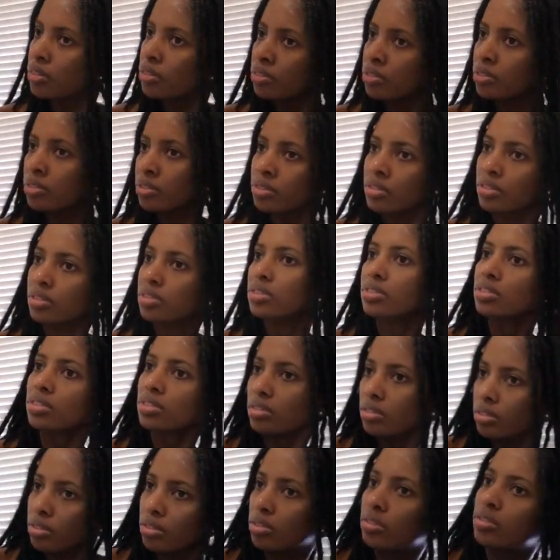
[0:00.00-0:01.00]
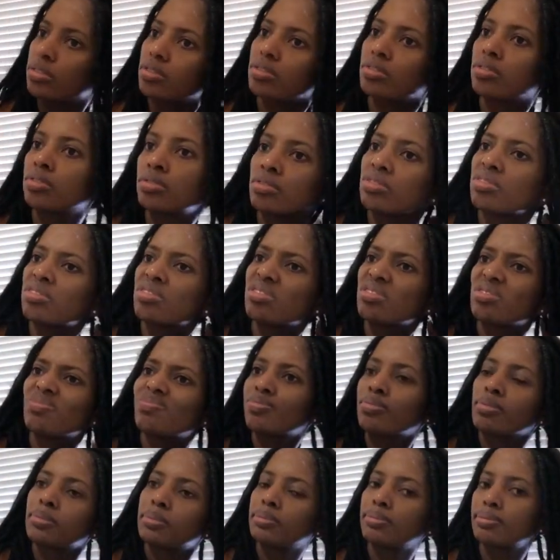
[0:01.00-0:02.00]
So because I've been training,
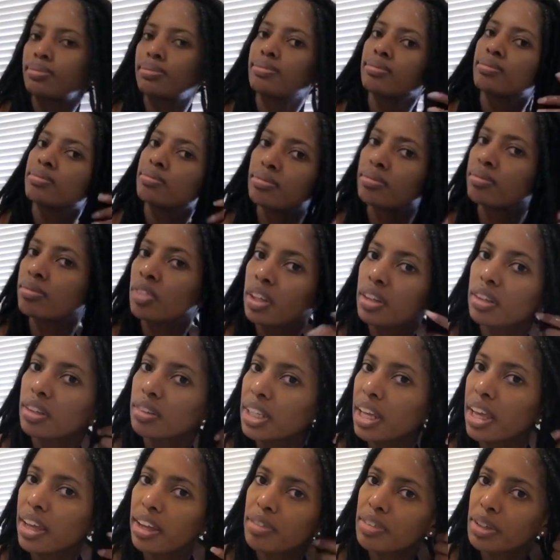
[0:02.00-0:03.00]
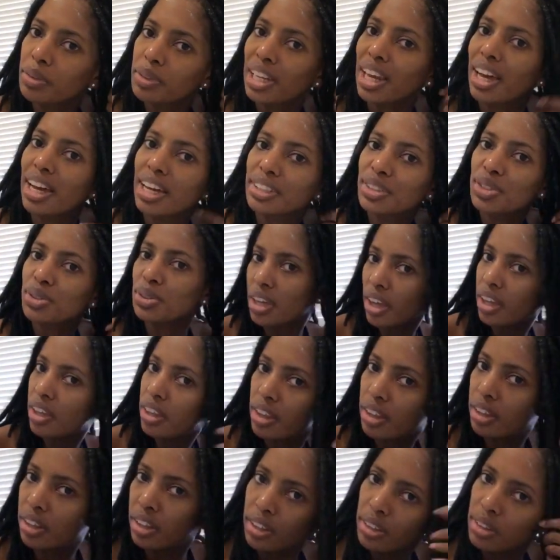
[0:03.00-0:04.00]
I also want to wash the rest of
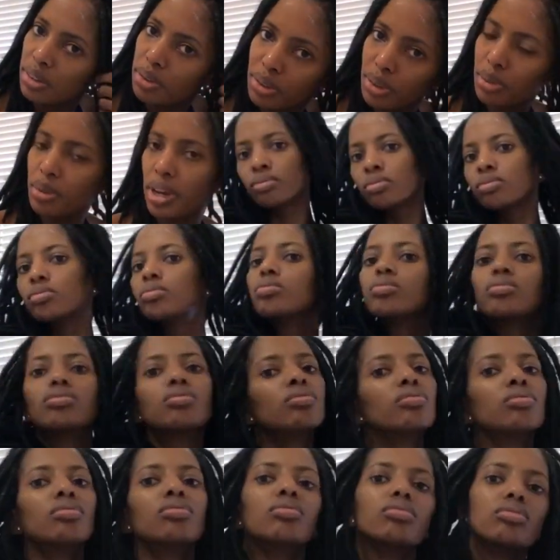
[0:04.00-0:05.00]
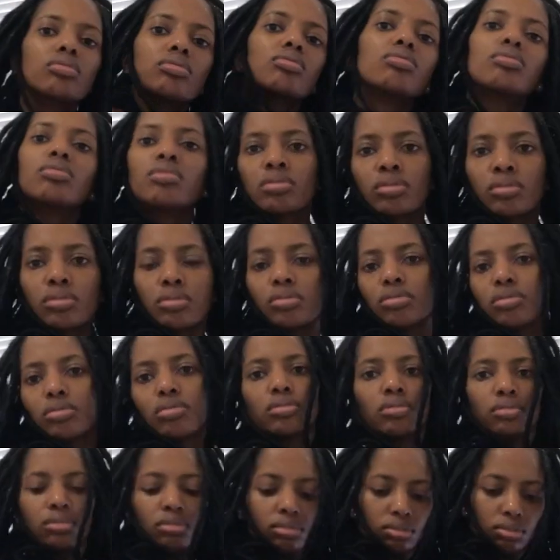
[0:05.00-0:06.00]
my locks,
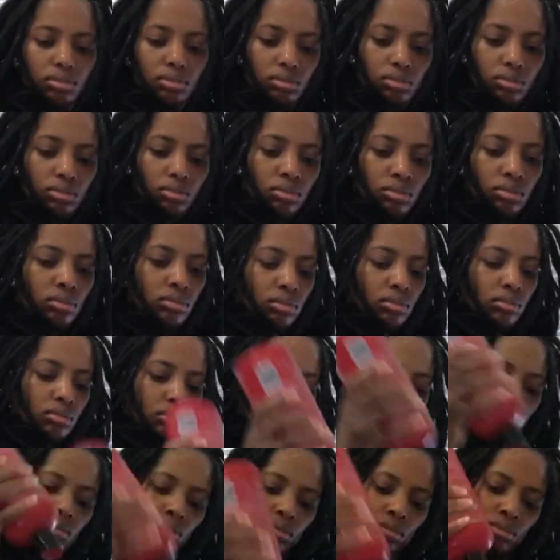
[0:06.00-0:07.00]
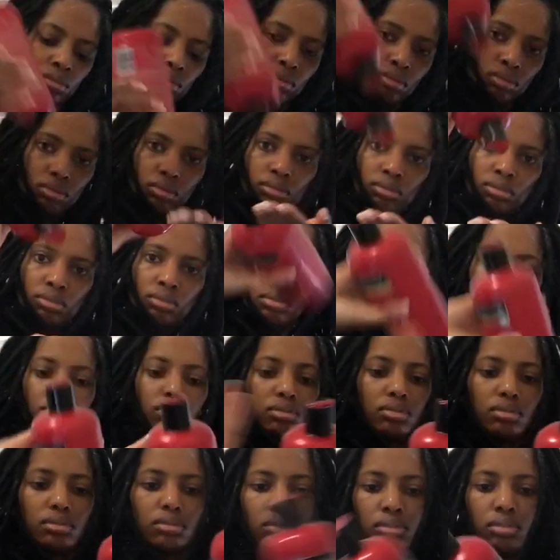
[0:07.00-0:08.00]
and I am not trying to use my
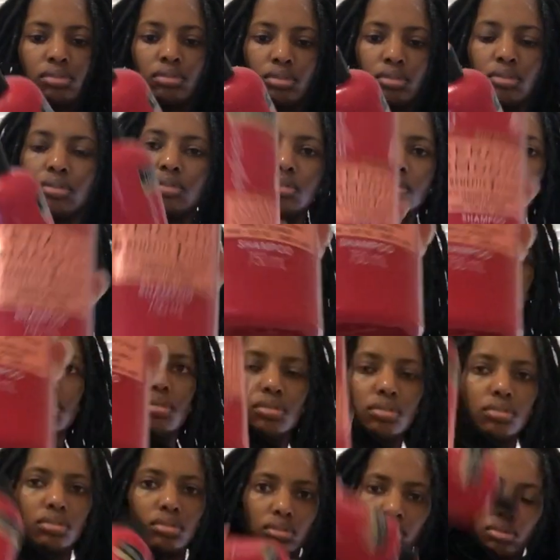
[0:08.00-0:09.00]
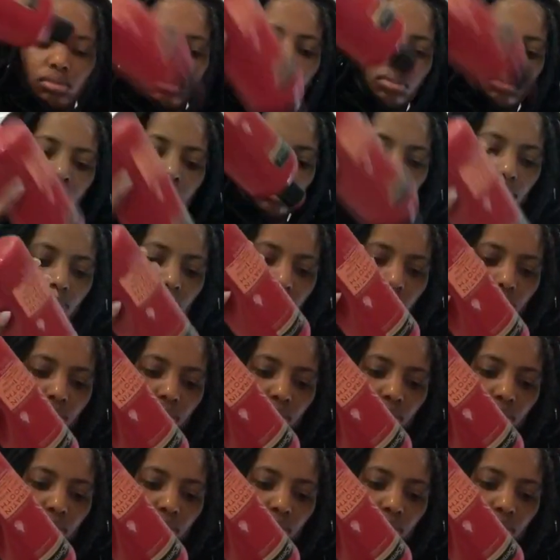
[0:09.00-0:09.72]
natural hair products for that because that stuff is